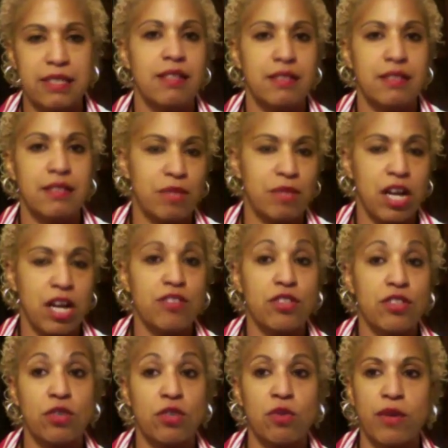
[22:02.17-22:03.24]
Times a
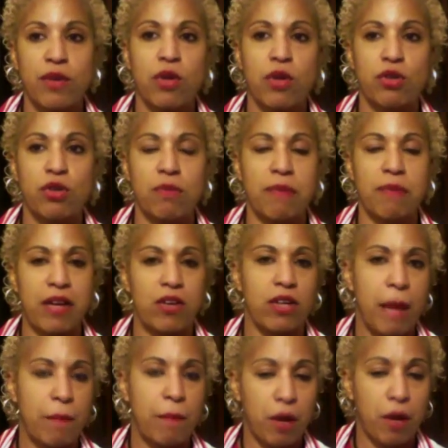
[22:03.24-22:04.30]
godzillion, right or wrong, good and bad, all
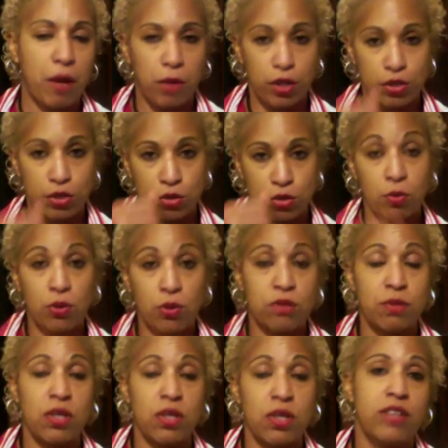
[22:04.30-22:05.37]
nine, pod, puck, shorts, boys and
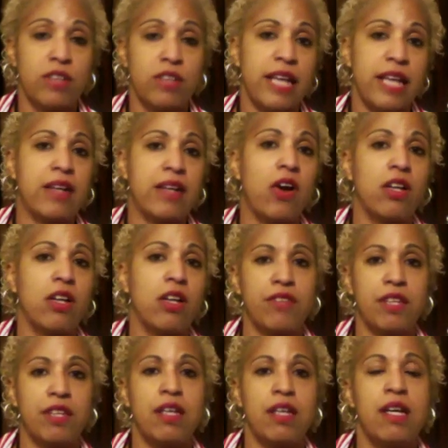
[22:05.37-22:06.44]
beyonds, and all of
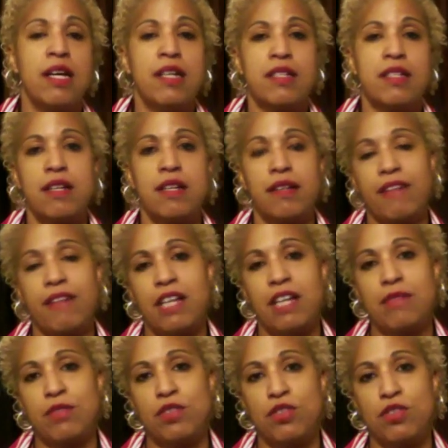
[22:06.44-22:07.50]
the
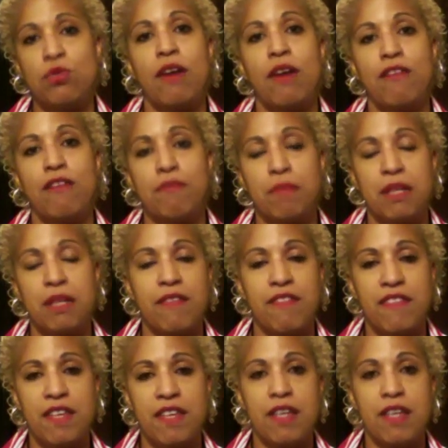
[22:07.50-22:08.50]
lifetimes that you have been the